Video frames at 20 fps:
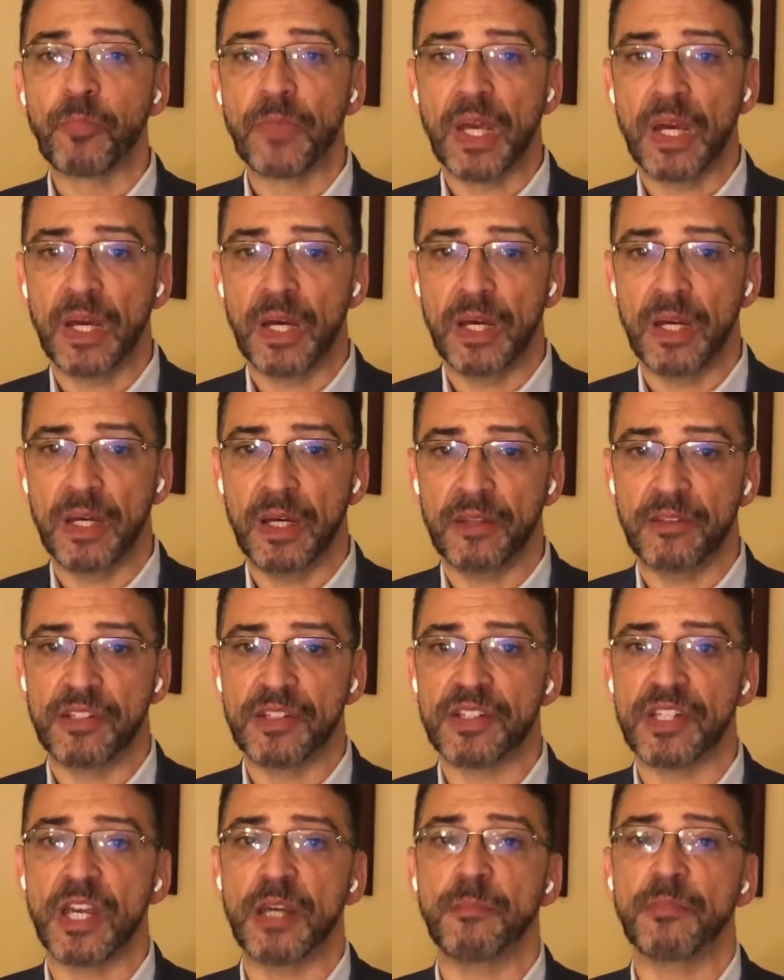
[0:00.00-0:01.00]
At the
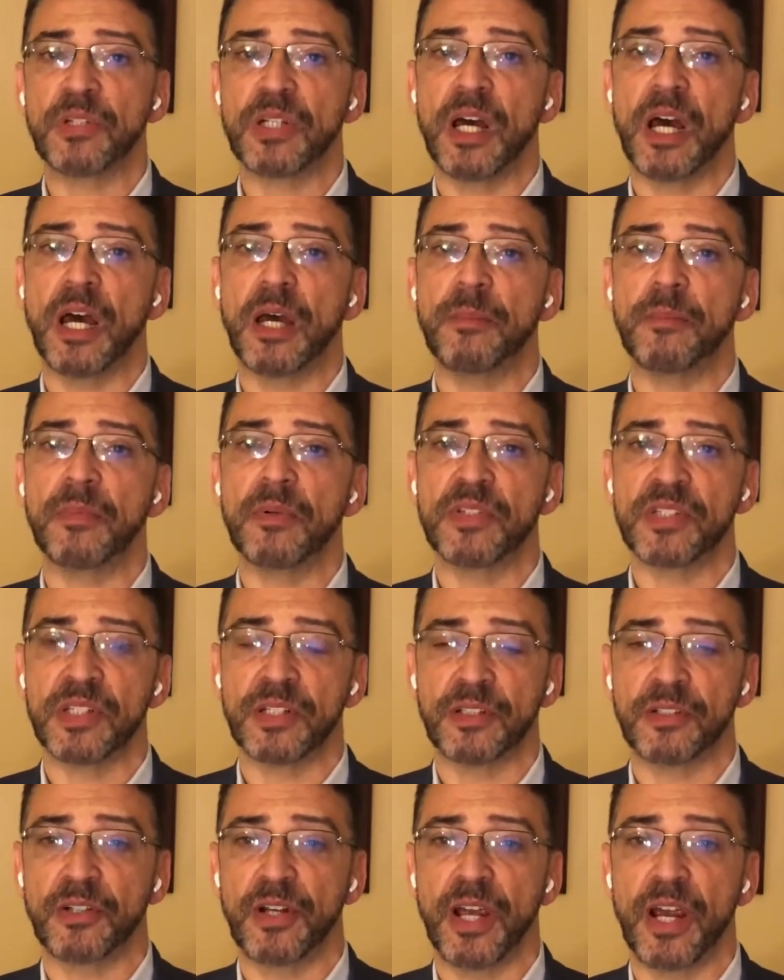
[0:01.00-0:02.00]
same time,
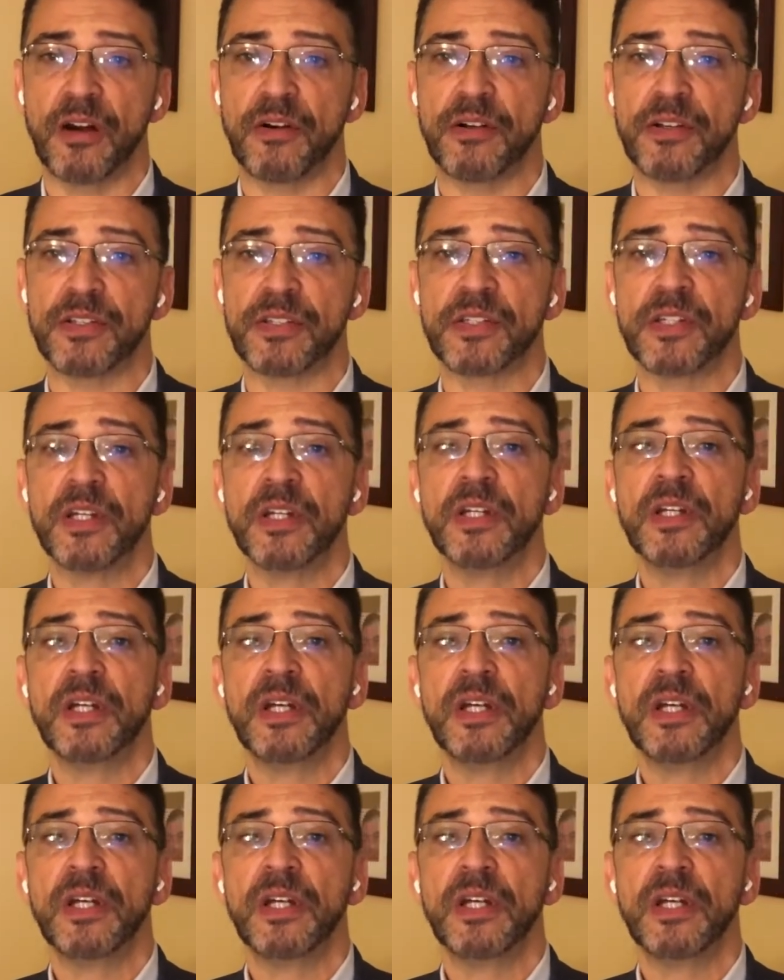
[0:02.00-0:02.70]
Senator Harris